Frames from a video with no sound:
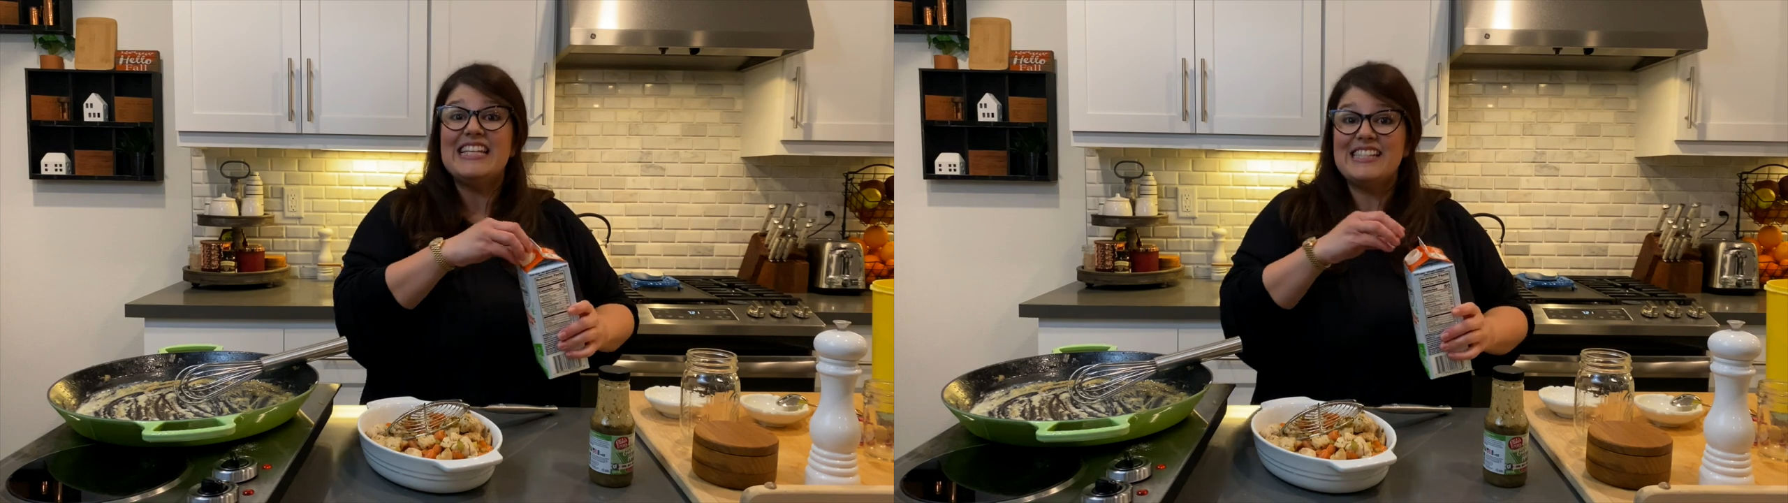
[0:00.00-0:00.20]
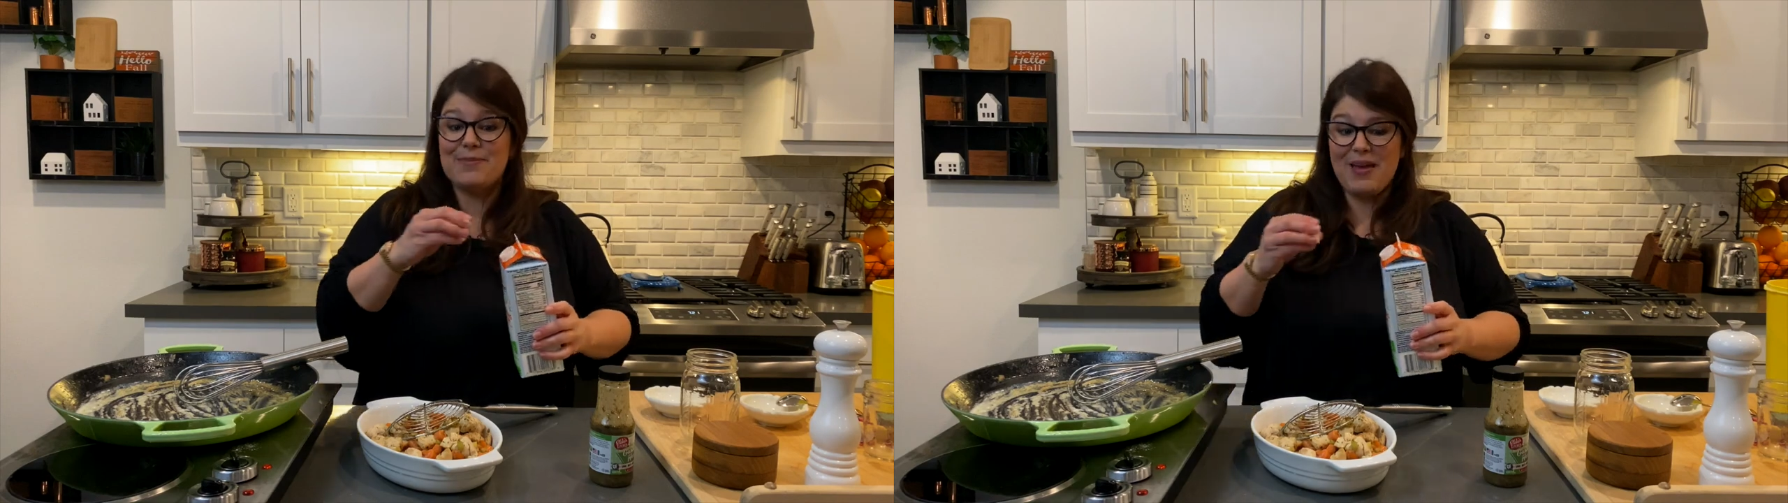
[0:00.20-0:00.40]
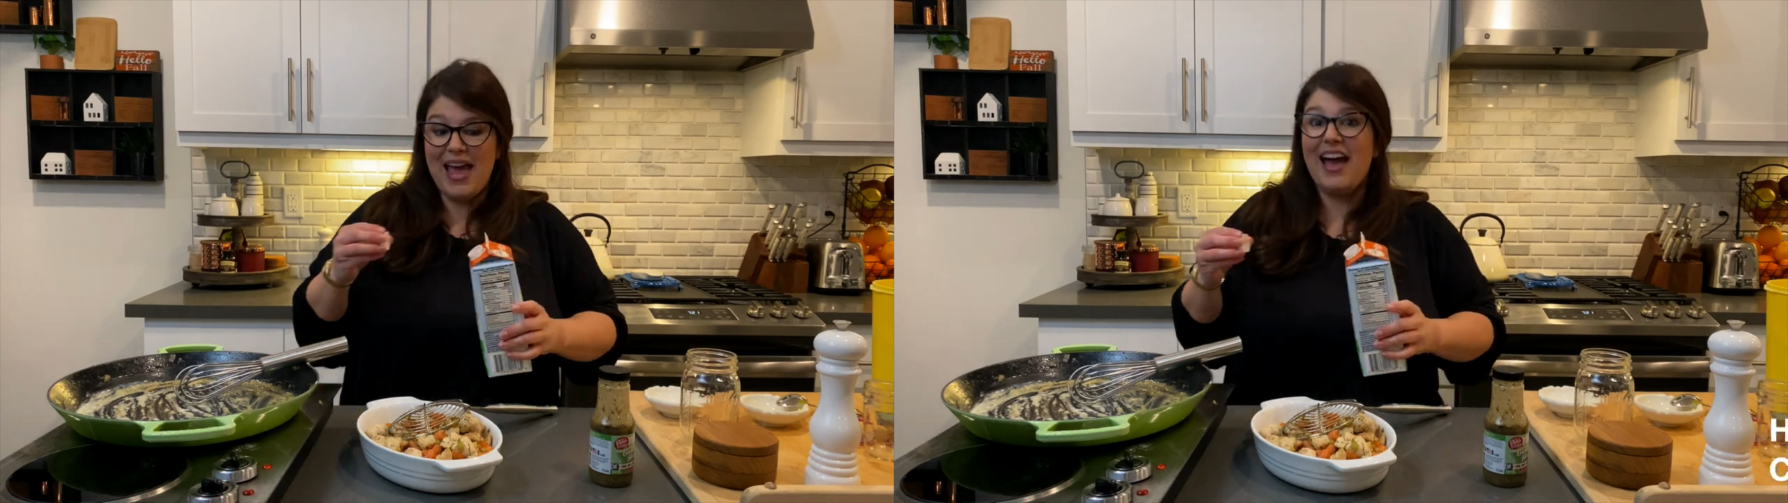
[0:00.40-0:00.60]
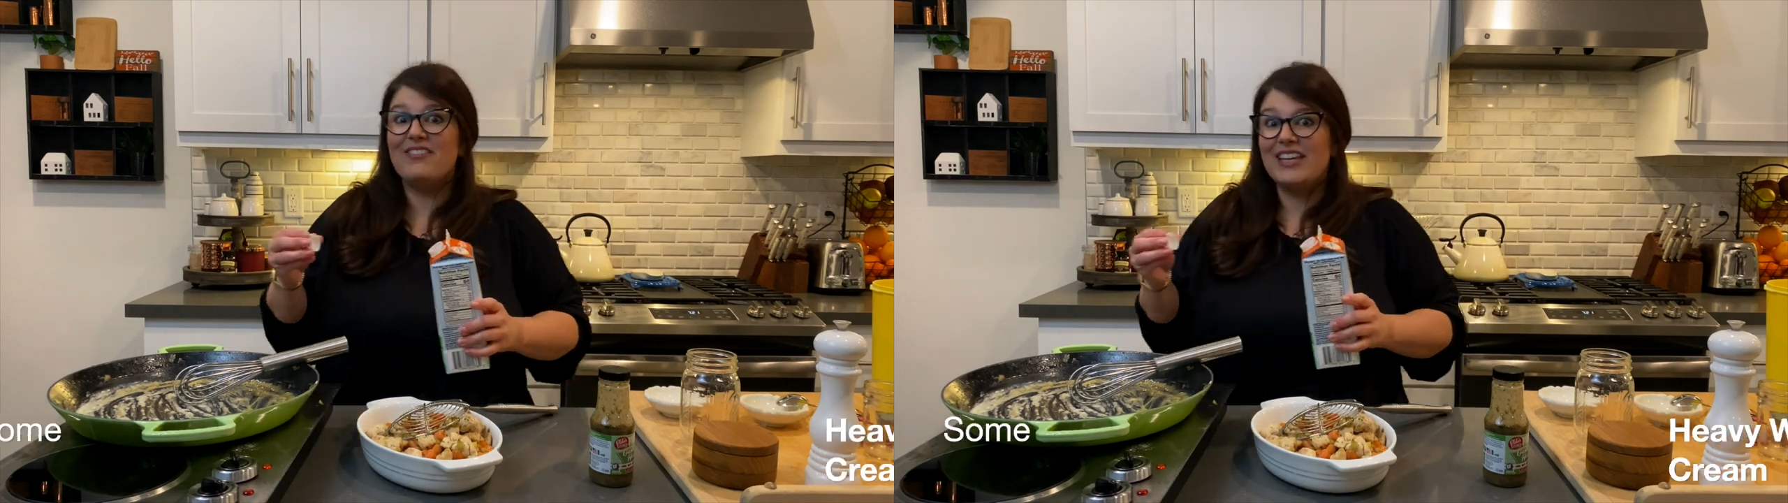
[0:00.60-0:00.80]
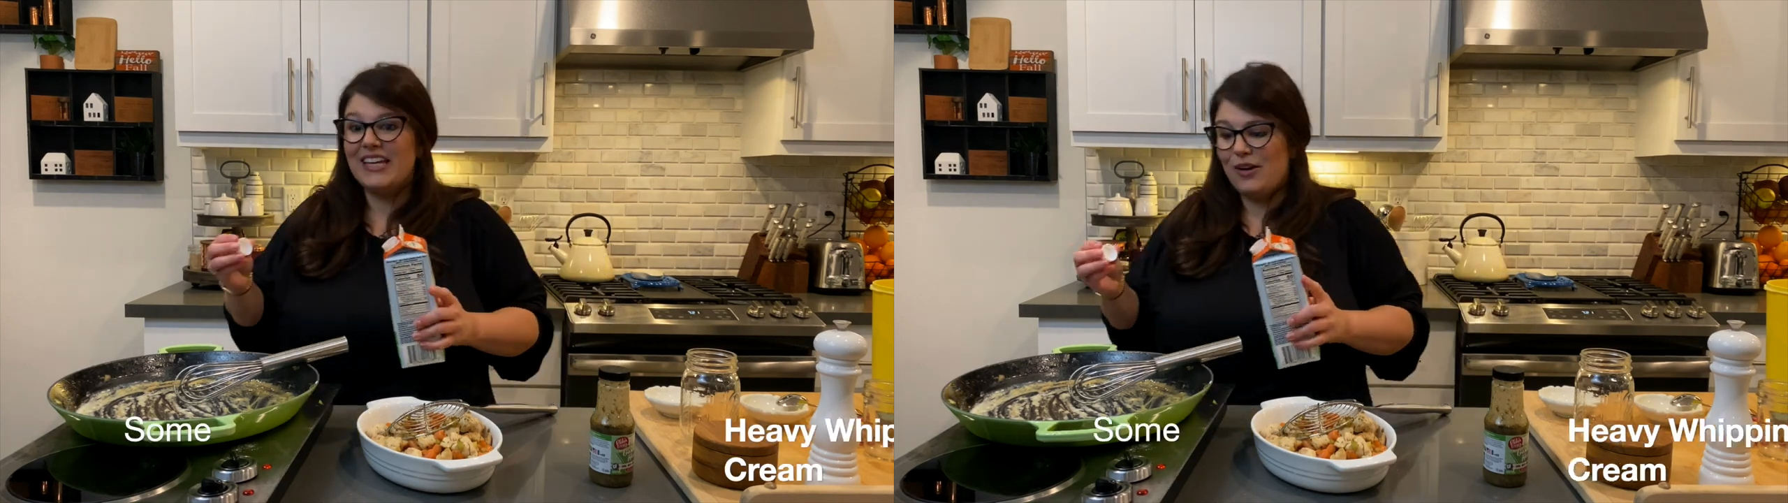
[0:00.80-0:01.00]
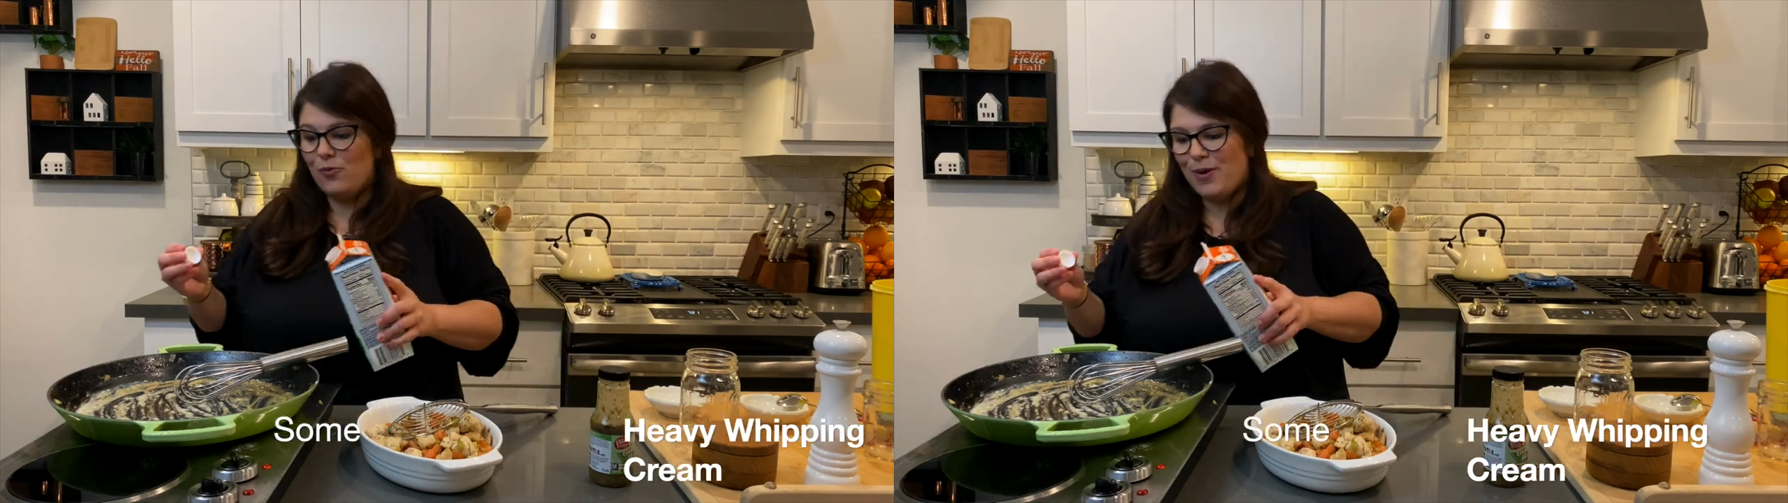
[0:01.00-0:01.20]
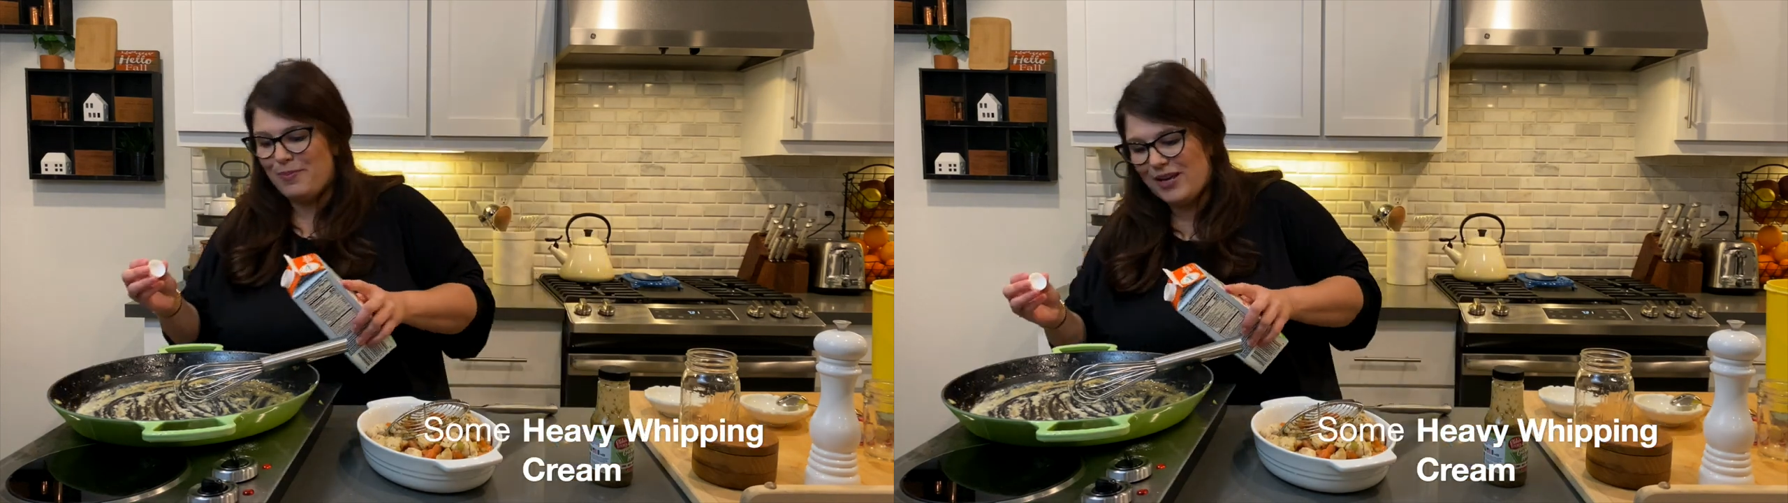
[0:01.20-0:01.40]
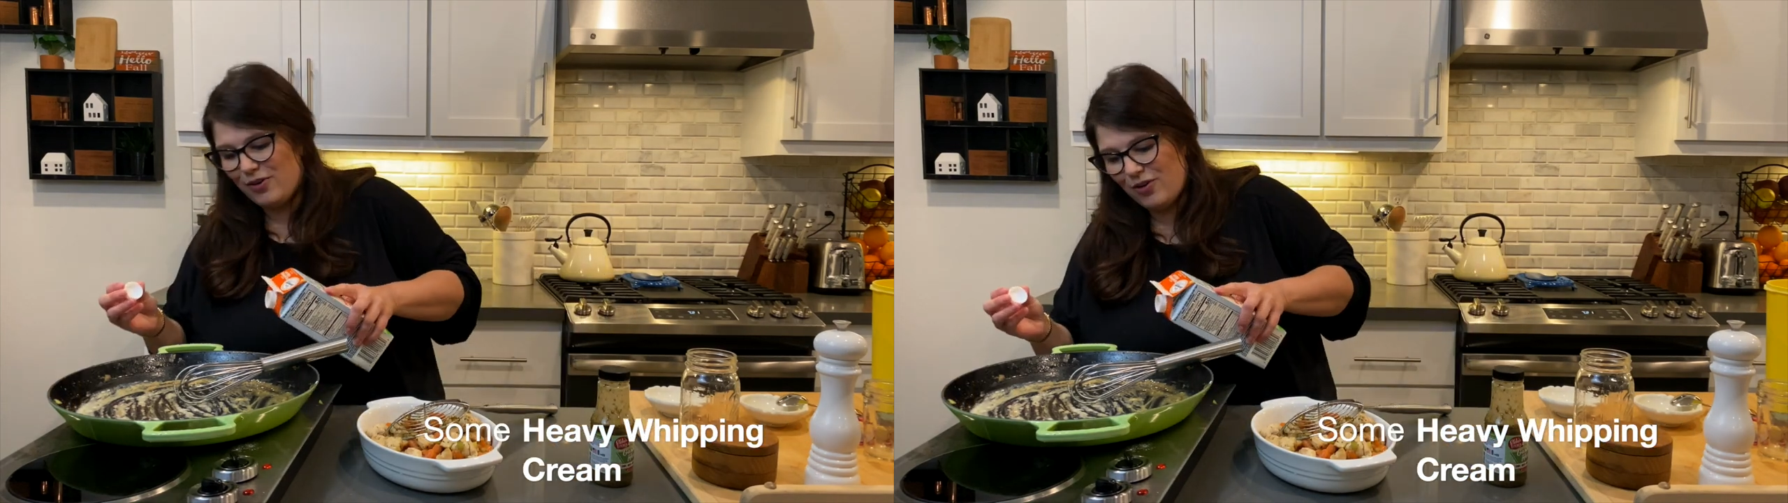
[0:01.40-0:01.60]
some heavy
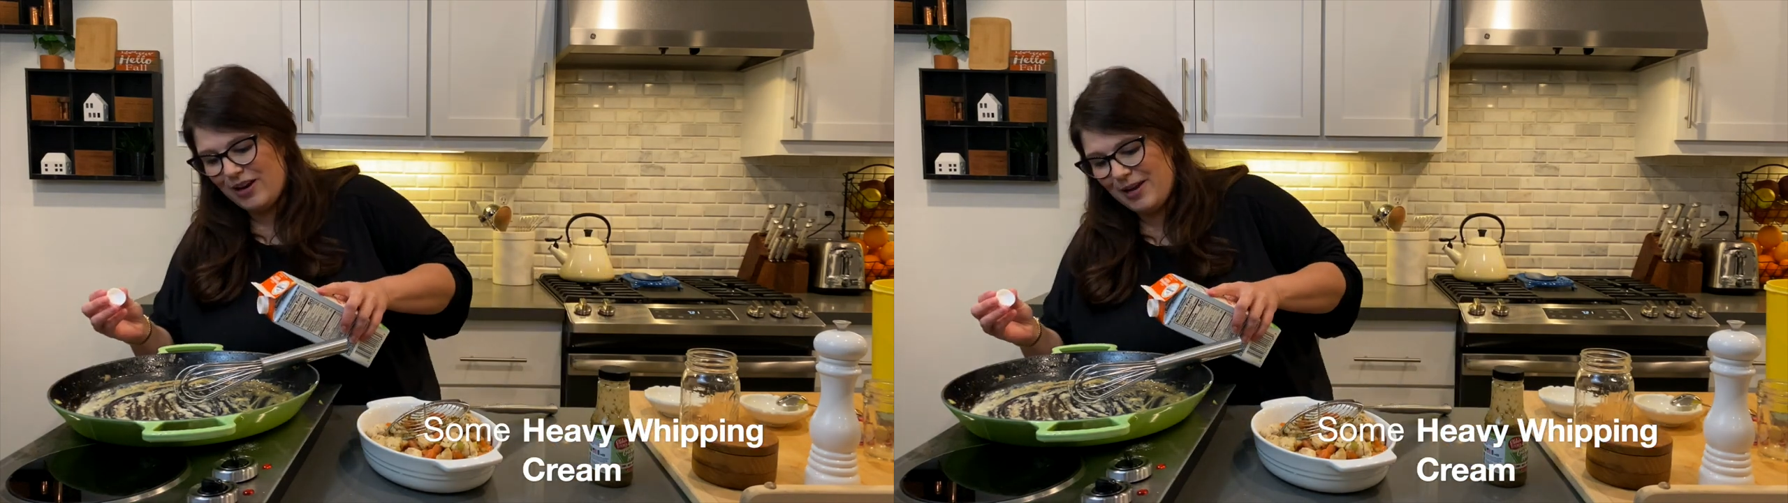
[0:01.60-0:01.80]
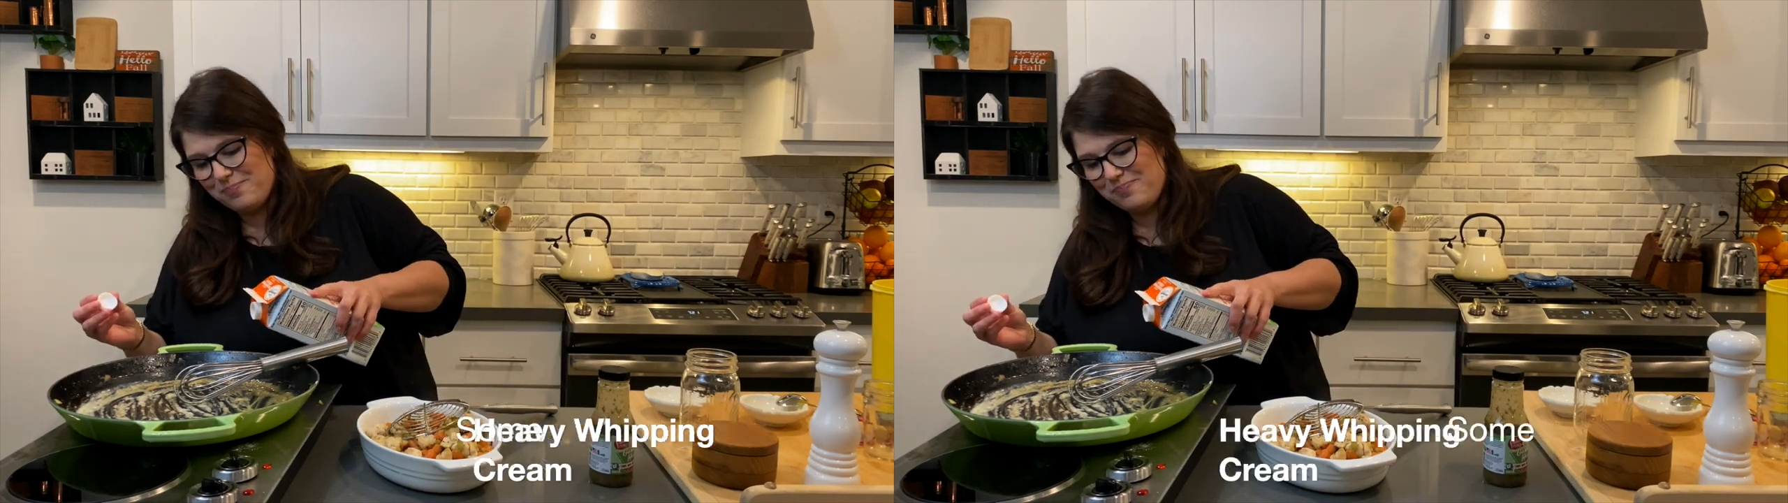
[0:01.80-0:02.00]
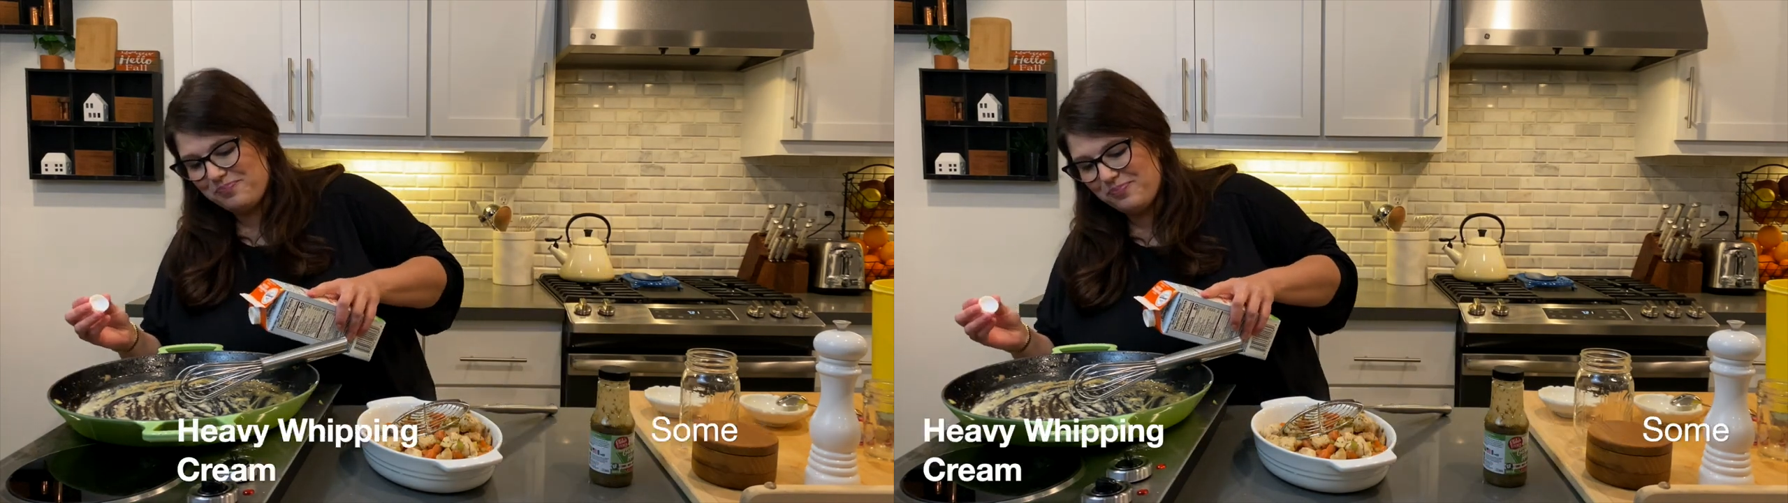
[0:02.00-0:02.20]
whipping cream.